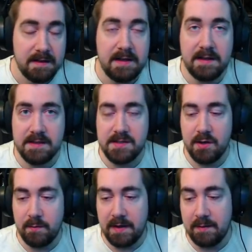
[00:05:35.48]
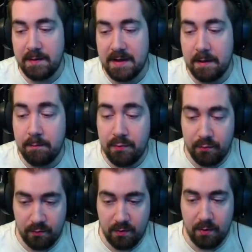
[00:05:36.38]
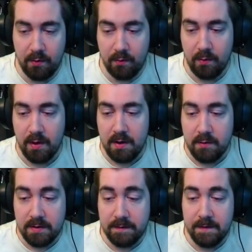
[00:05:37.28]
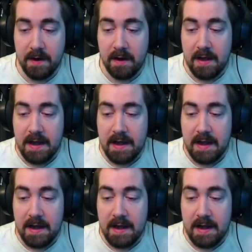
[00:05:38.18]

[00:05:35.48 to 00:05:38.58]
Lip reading: he'll insult me and be like, bro, what the fuck?